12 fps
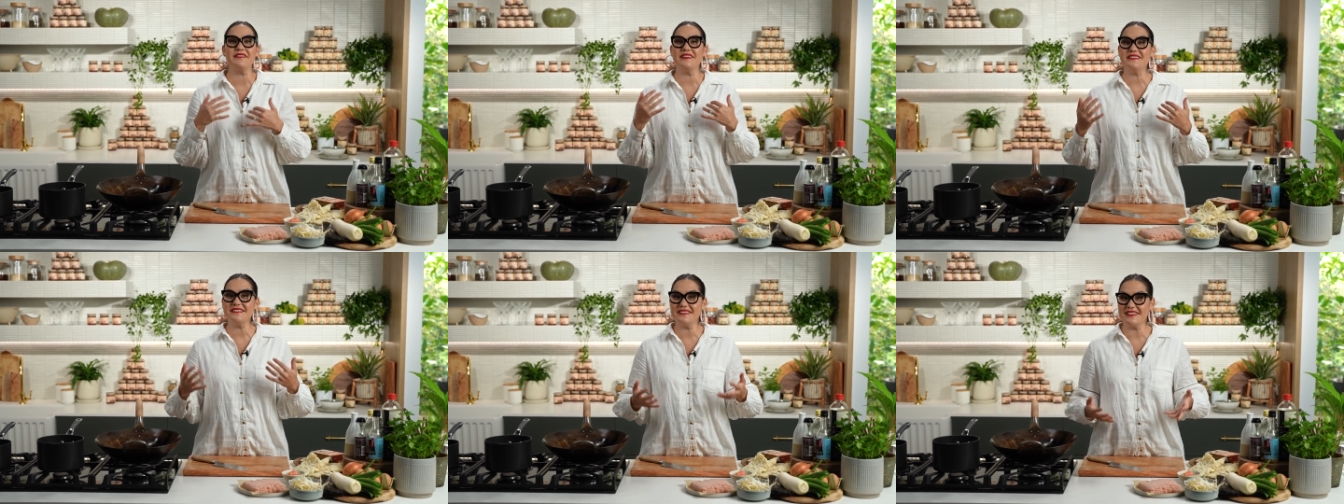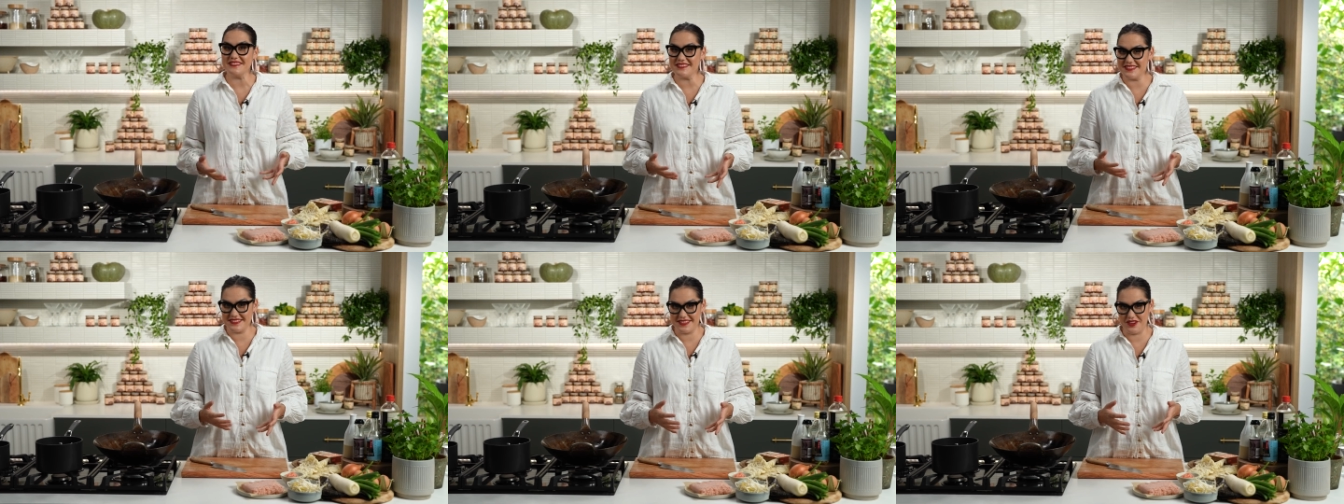this is
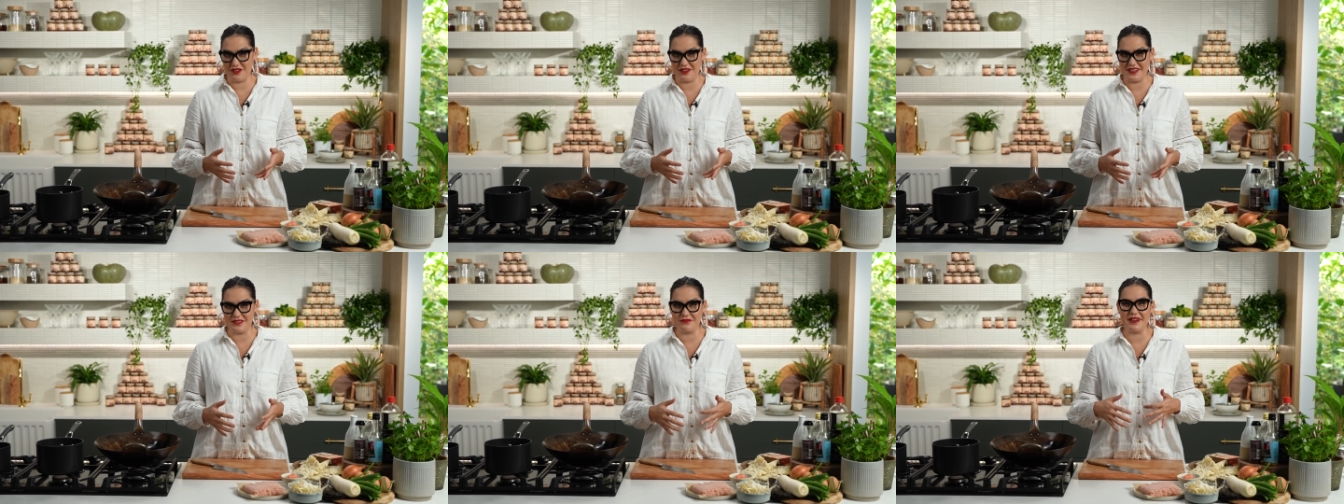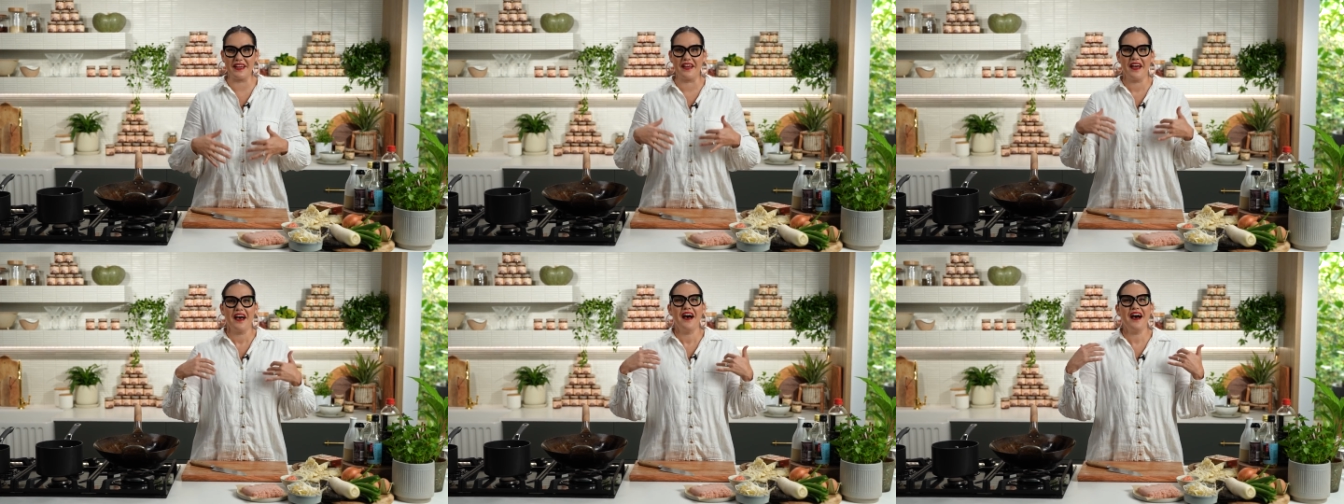the series where
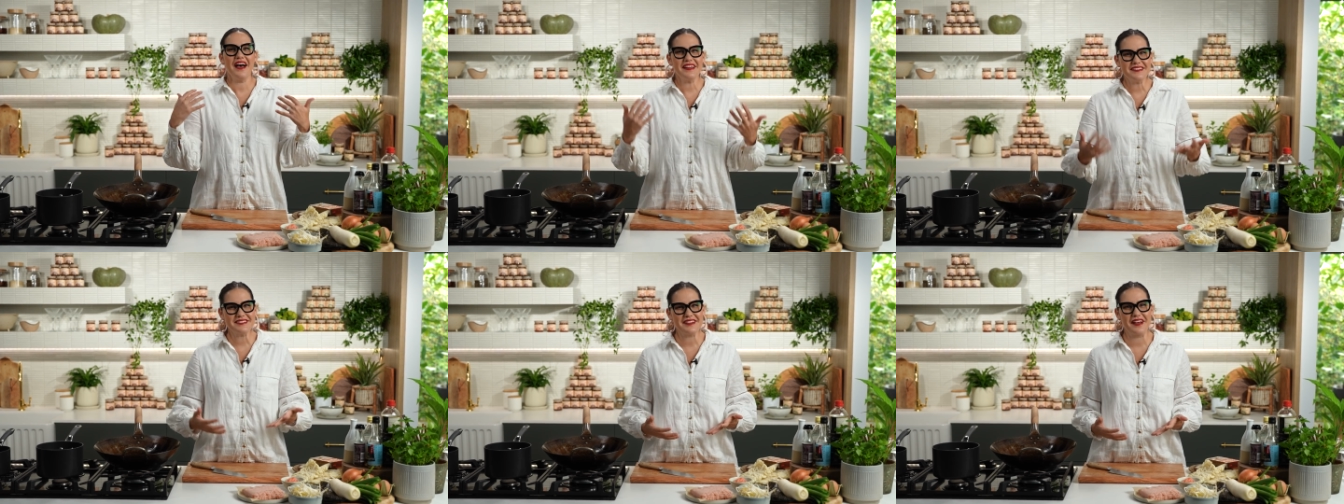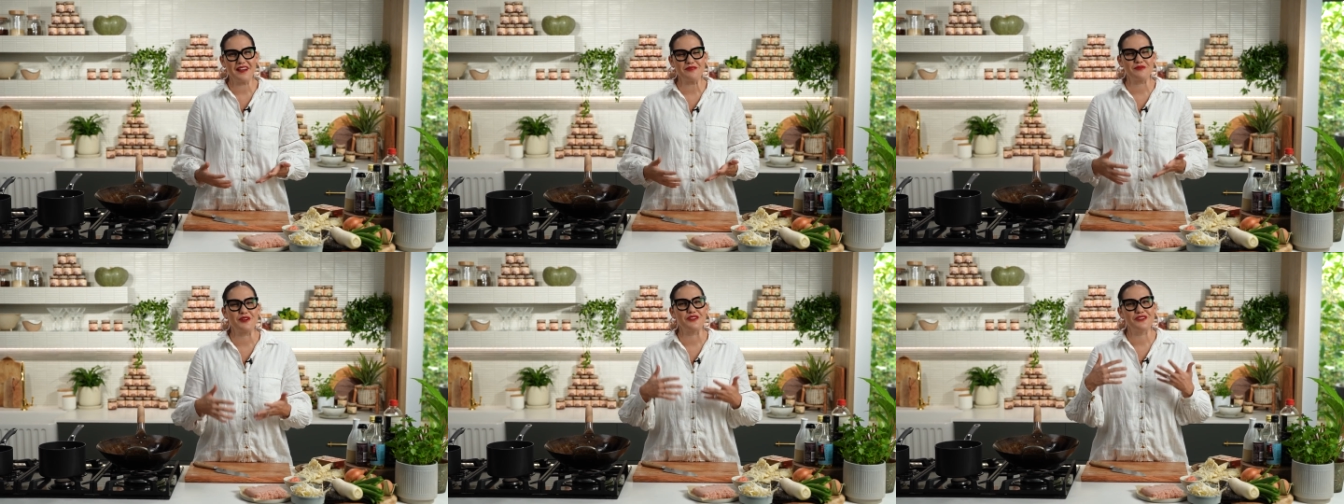I
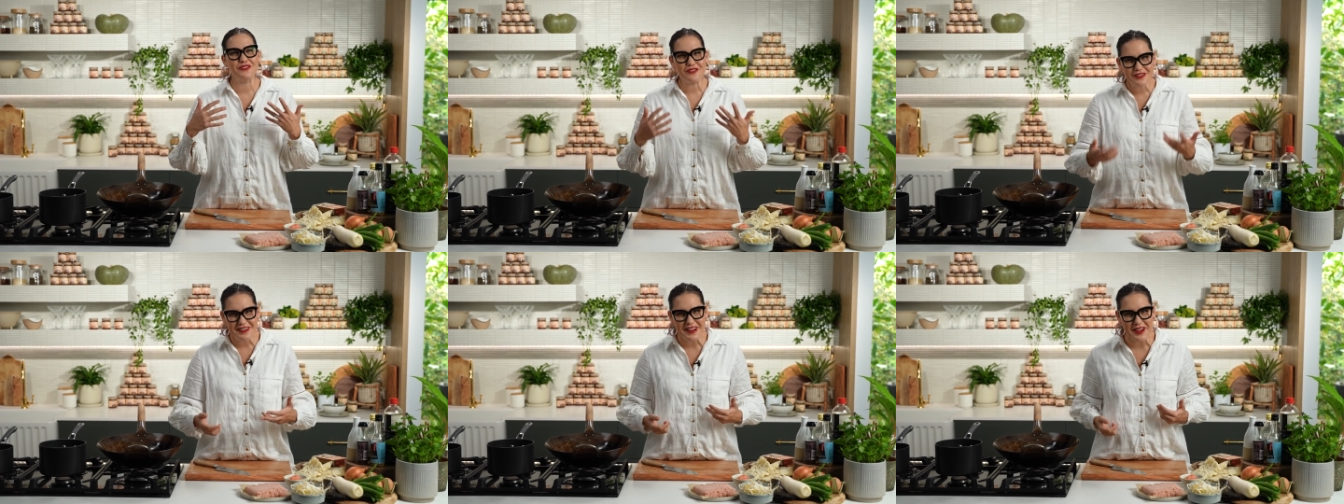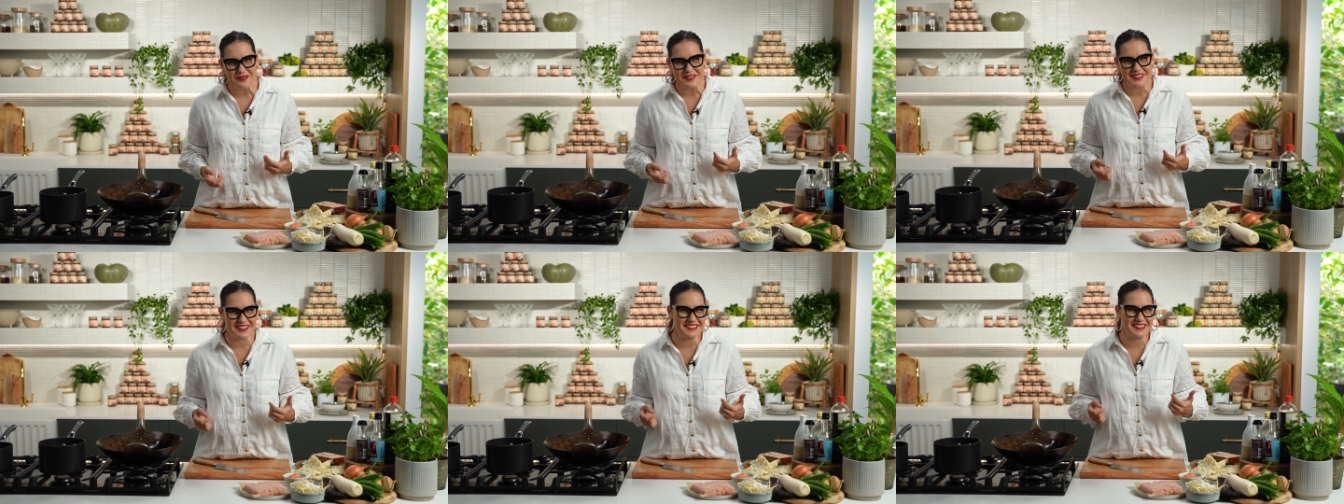decide what you're going to have for
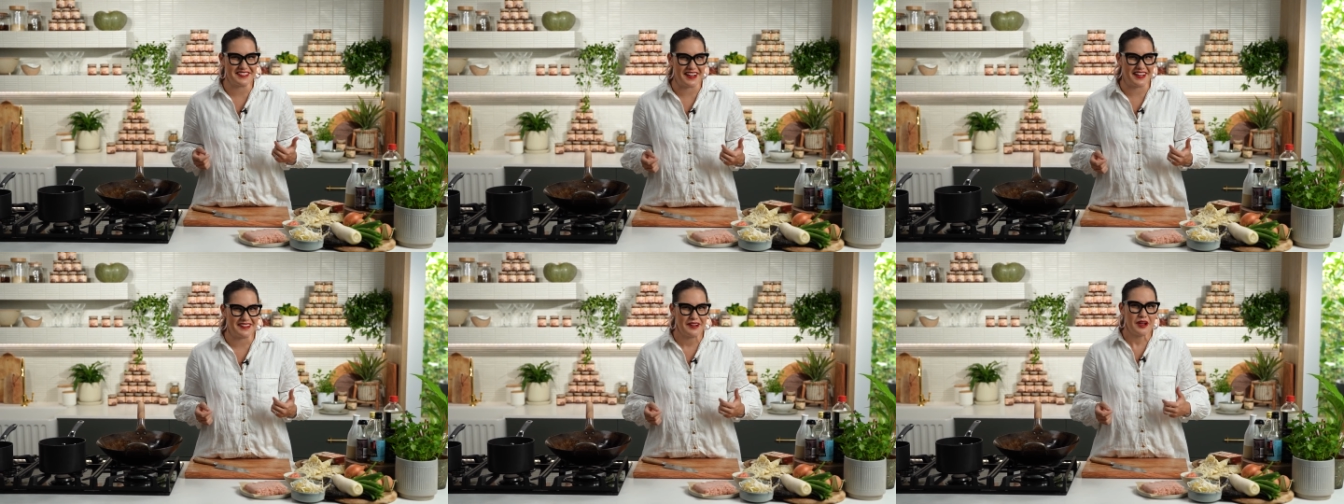dinner tonight.